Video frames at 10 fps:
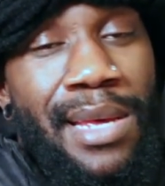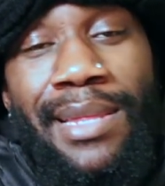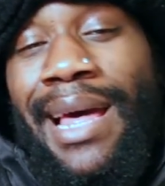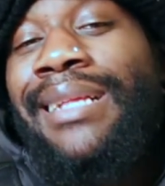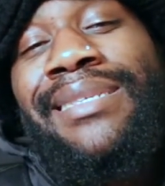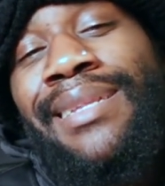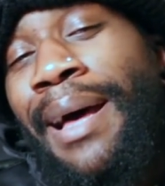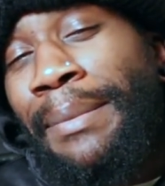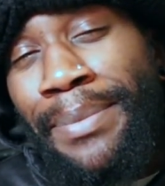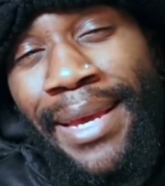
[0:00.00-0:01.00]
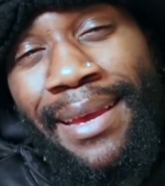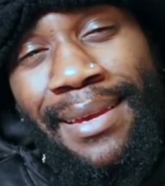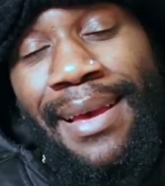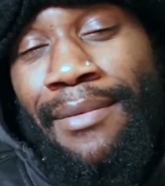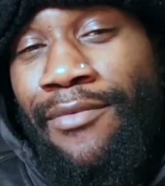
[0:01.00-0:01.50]
That's not
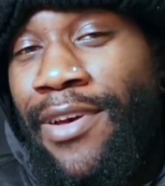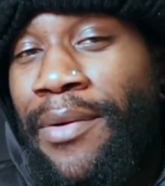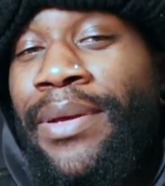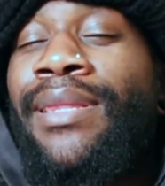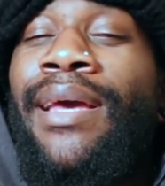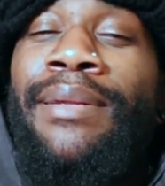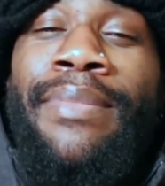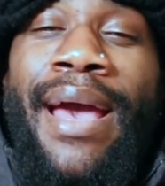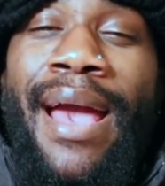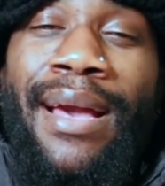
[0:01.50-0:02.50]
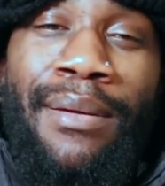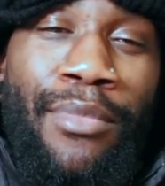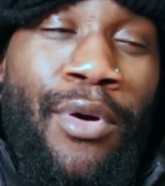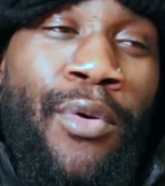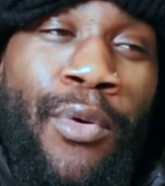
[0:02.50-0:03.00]
me. I'm very laid back.
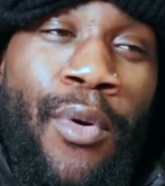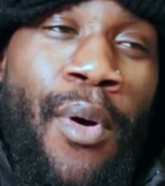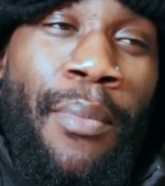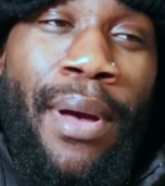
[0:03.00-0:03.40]
I'm cool.